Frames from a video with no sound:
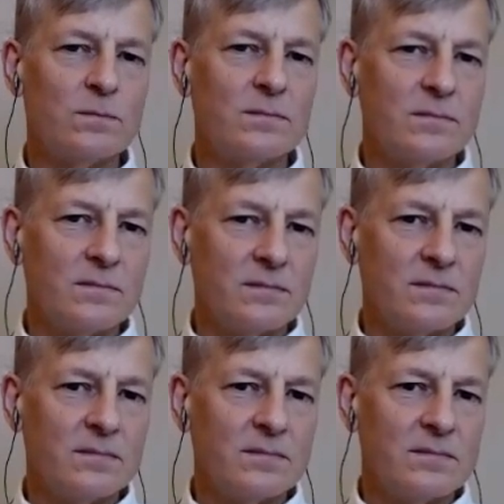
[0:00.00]

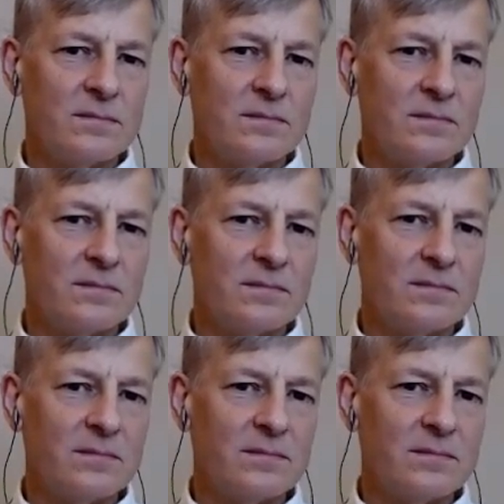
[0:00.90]

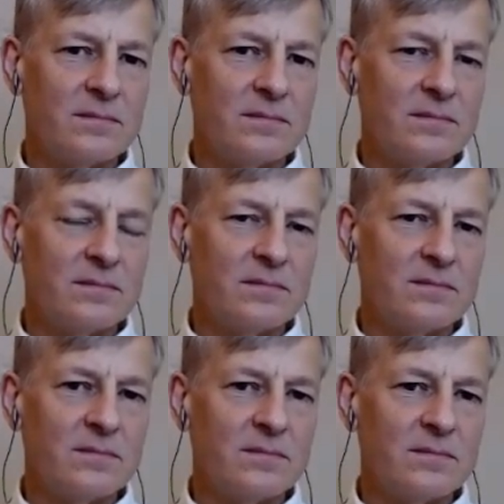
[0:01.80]

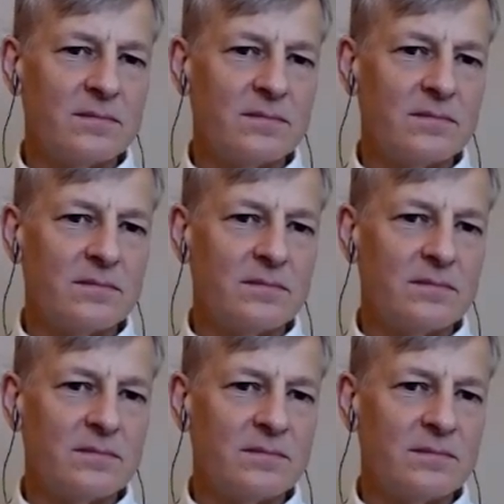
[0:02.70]

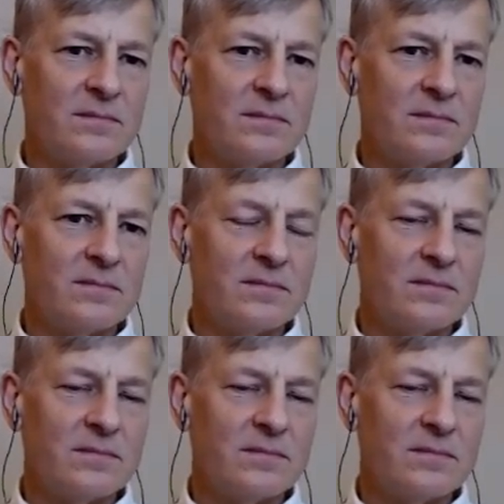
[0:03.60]
No words are spoken by the person on screen.